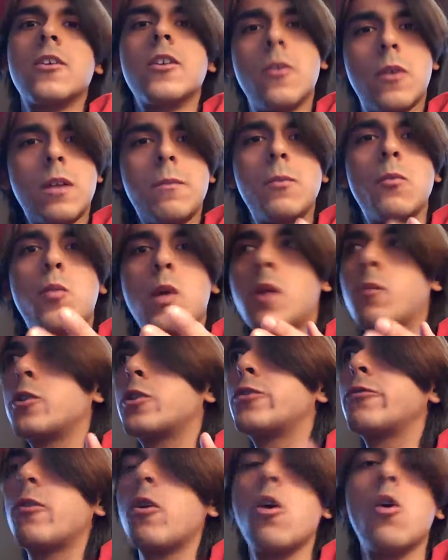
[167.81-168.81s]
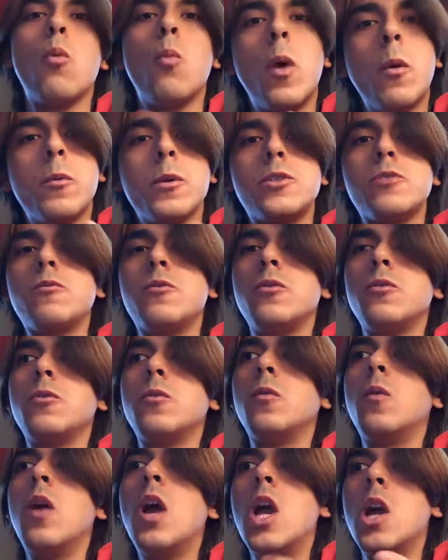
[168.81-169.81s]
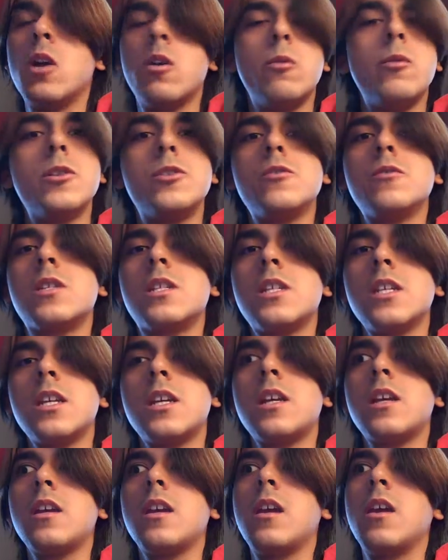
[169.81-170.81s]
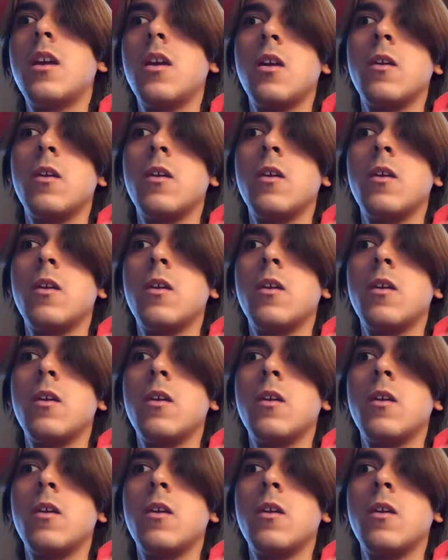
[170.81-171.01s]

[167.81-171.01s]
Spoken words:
You know what I mean? Where would you go? What would you do? Who would you see?